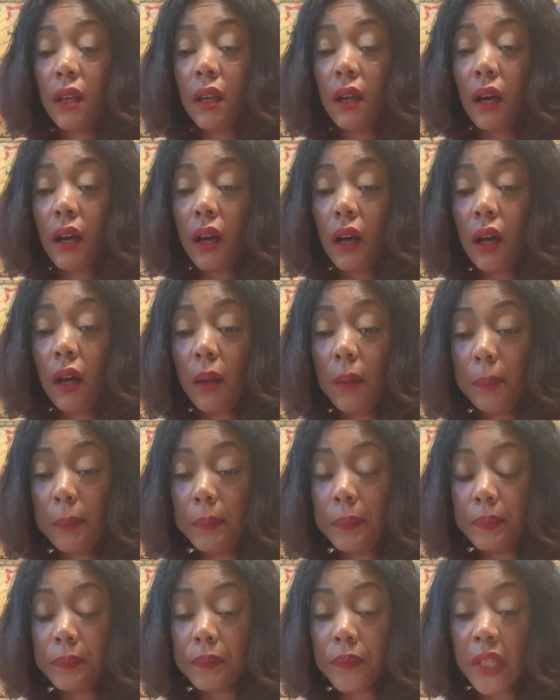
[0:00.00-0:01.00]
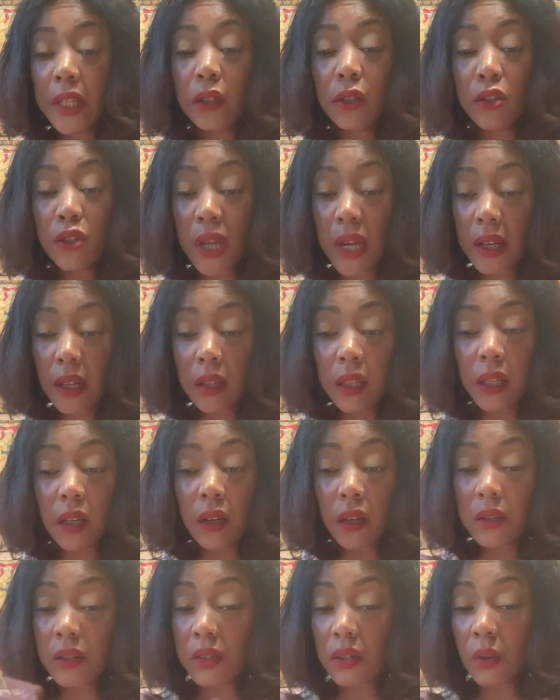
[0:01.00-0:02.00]

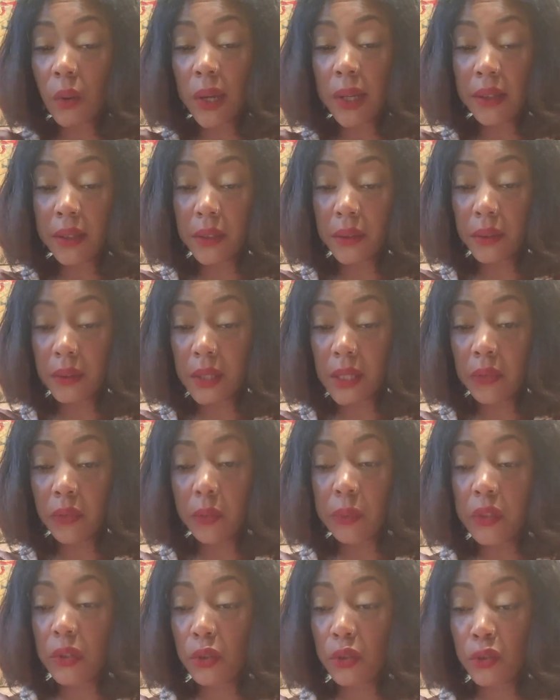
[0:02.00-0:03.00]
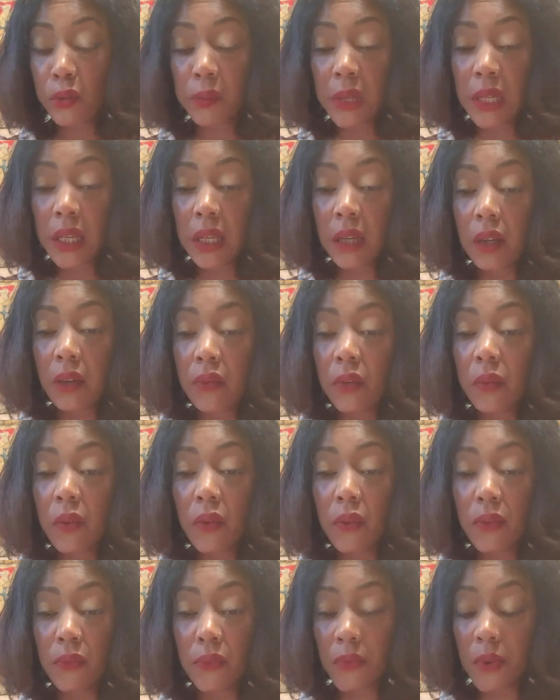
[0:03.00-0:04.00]
energetically or just quite literally from social media,
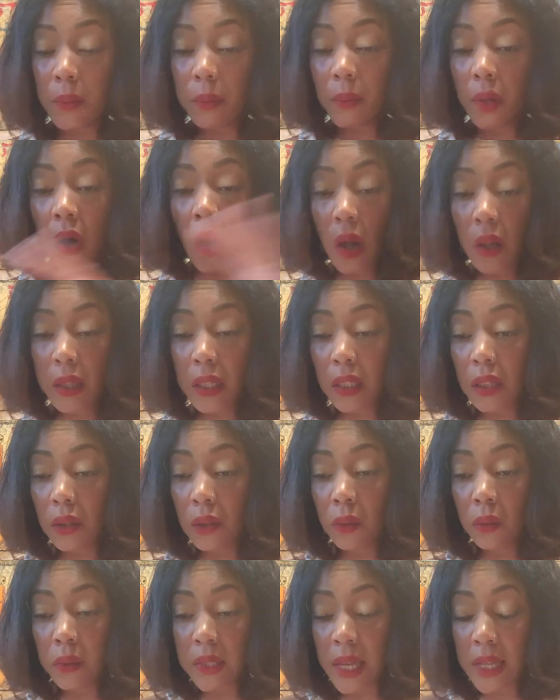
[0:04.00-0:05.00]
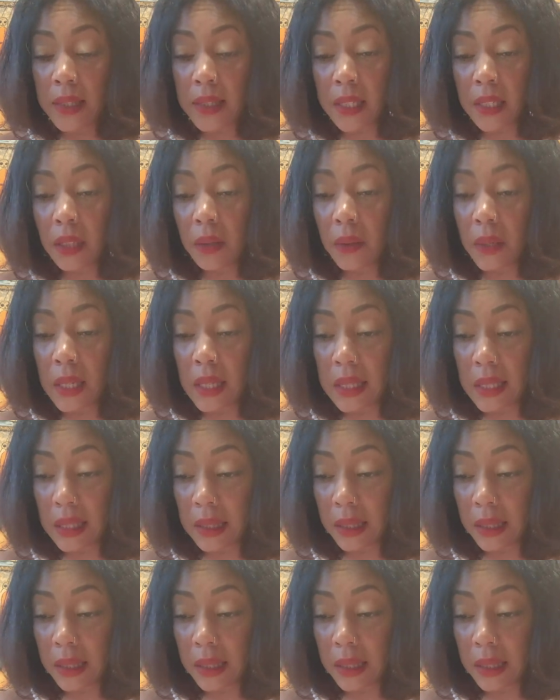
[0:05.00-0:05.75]
from calling you, texting you, anything